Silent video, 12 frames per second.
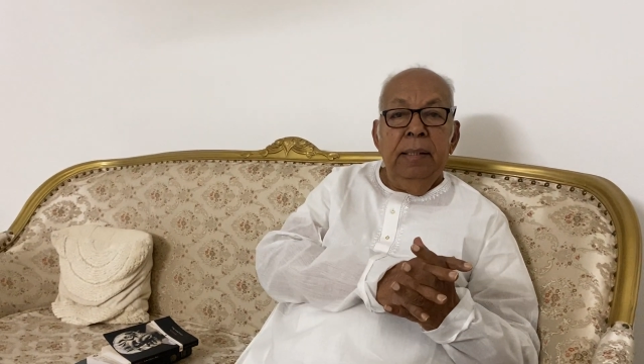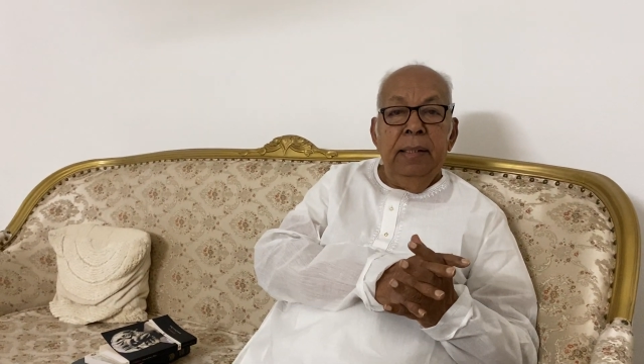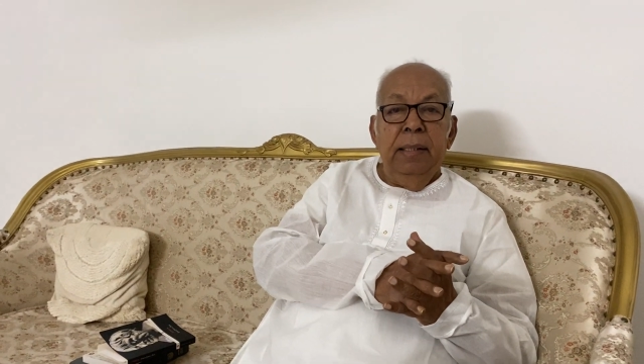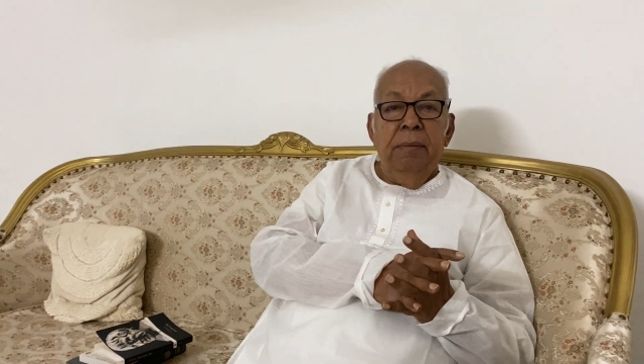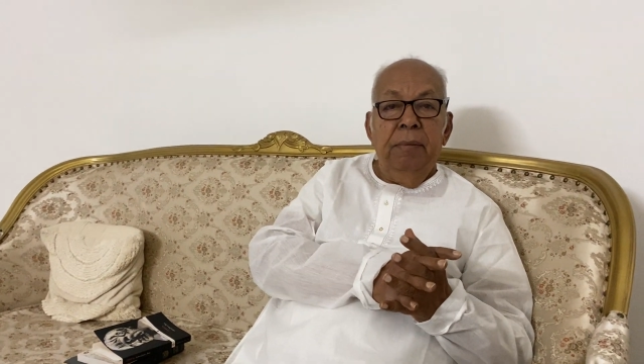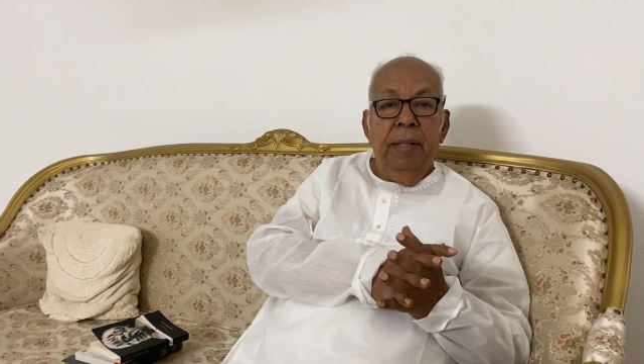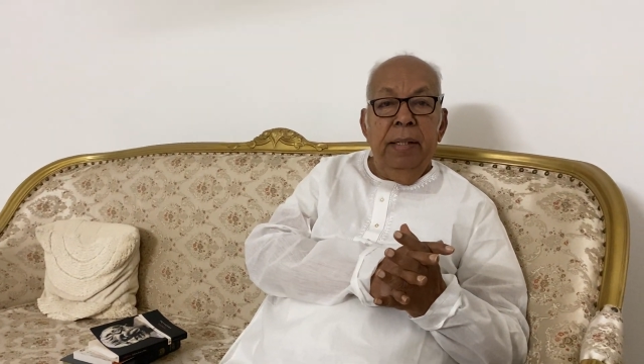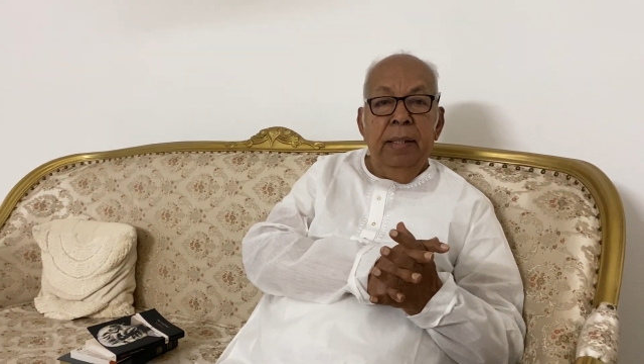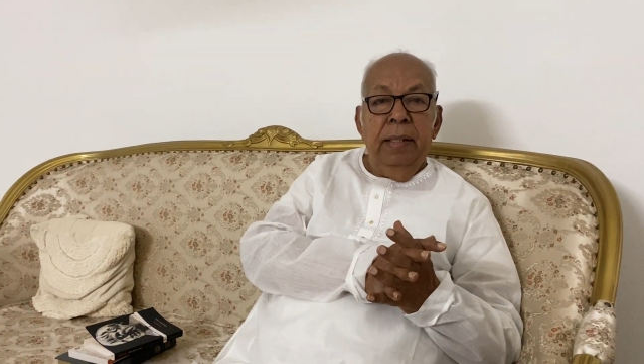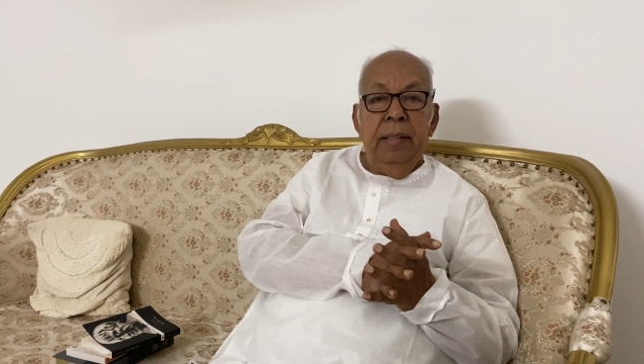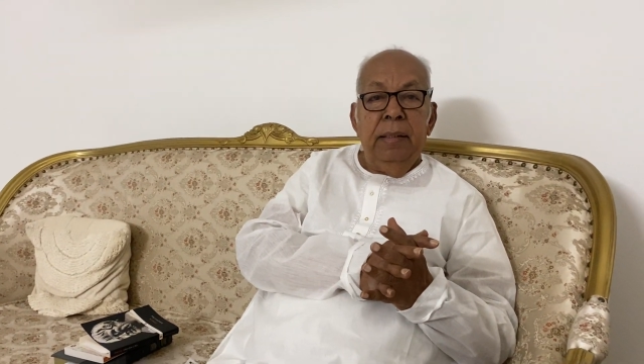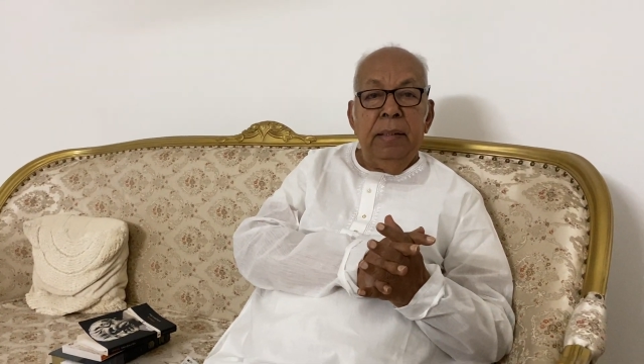in a
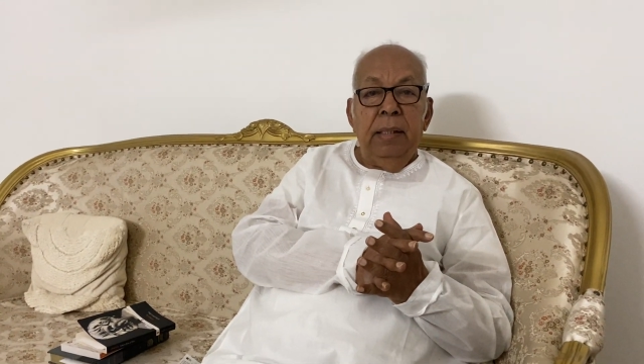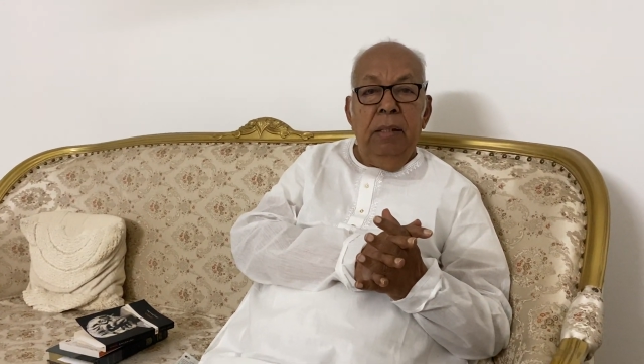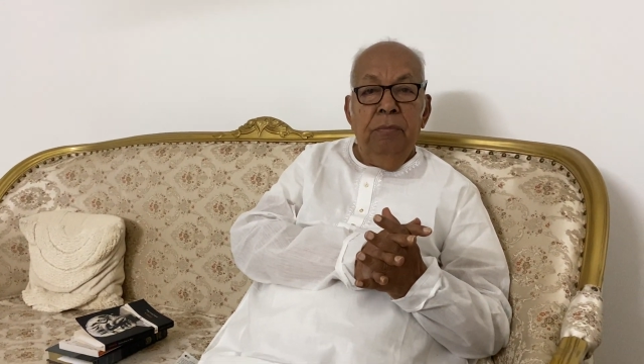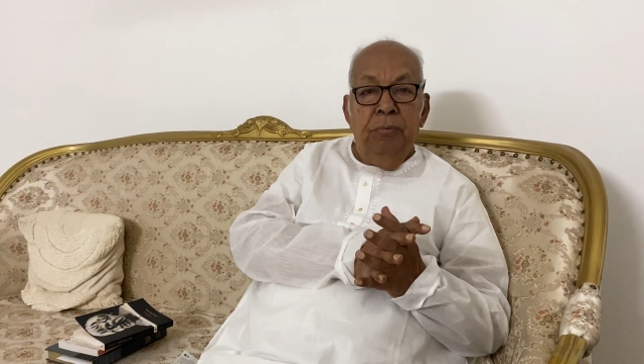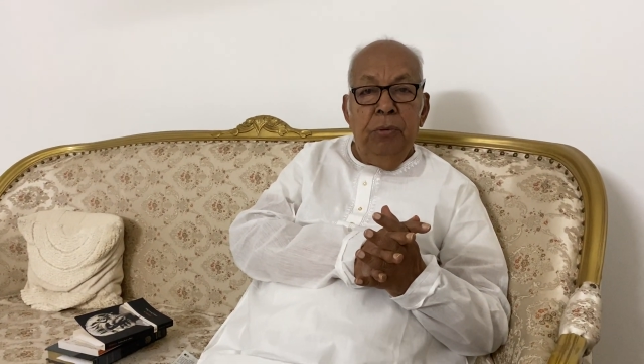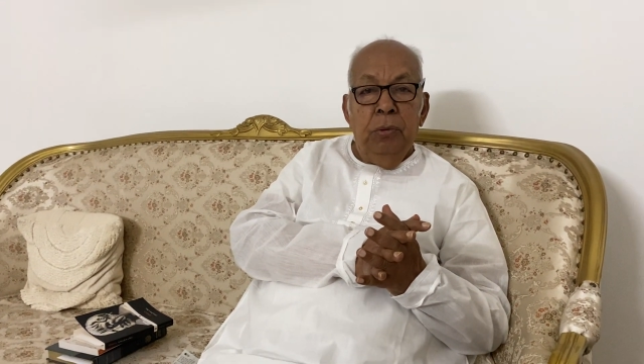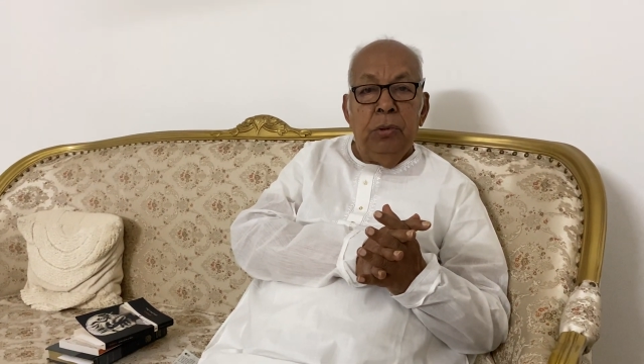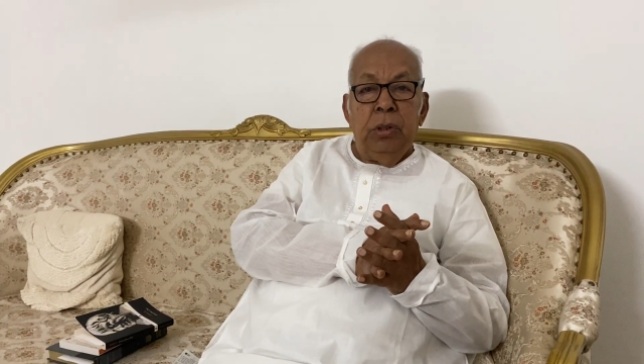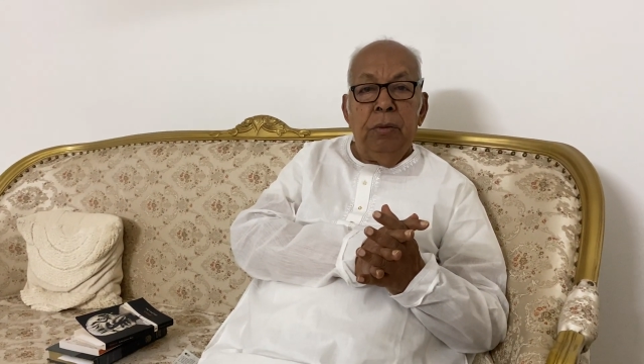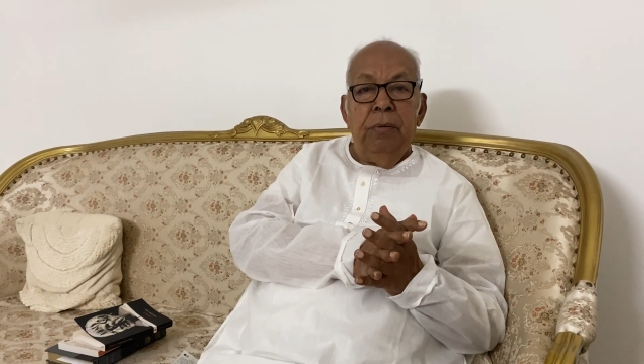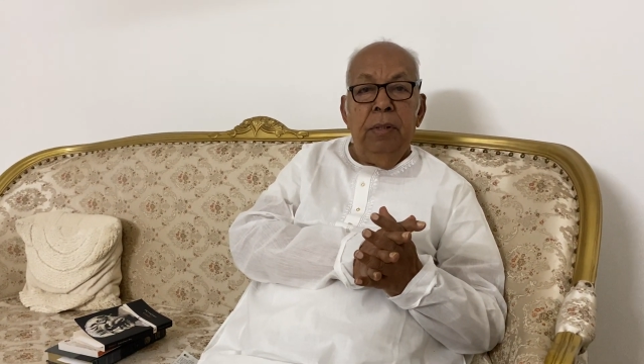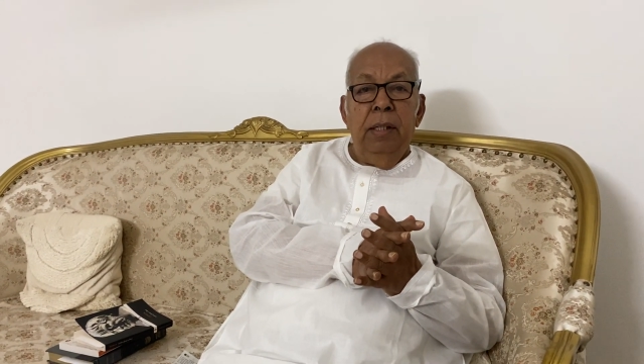very
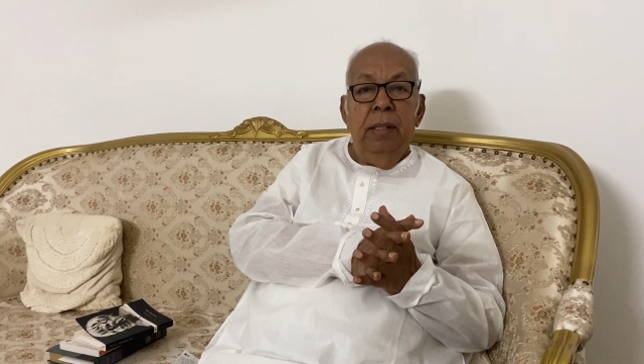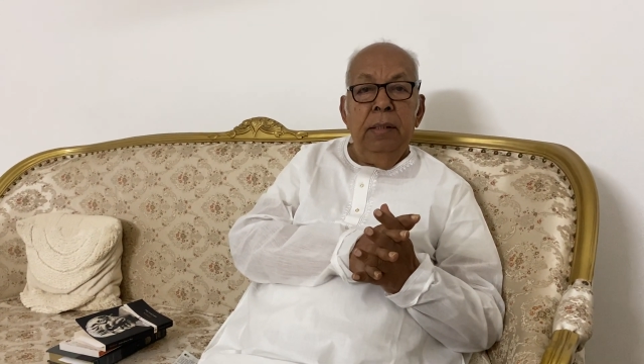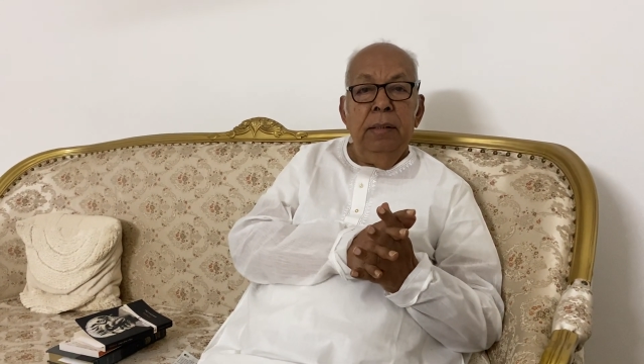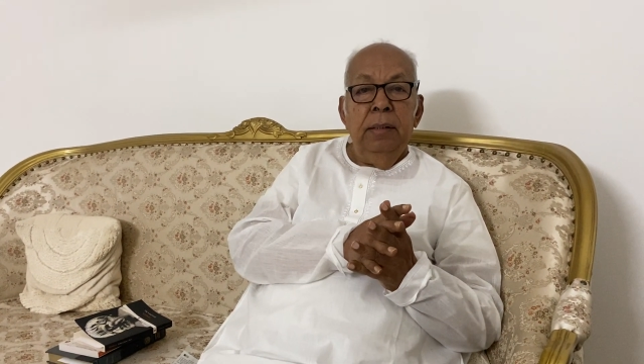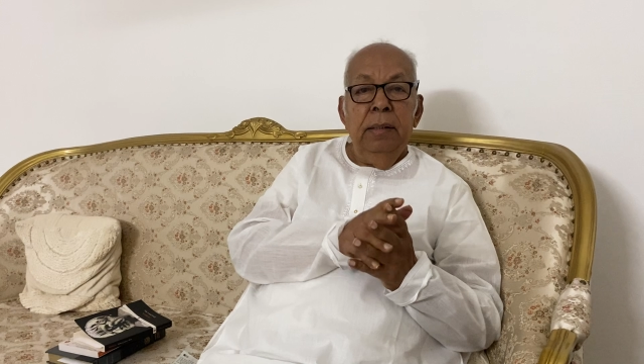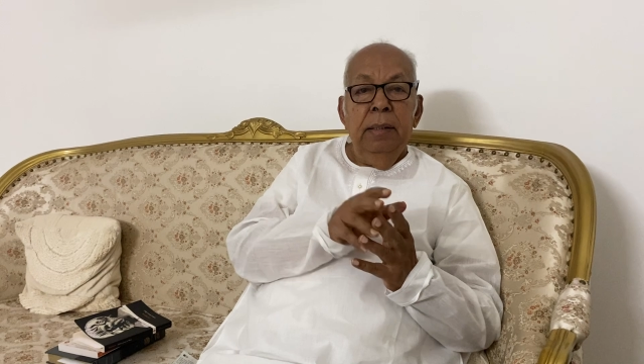confused world,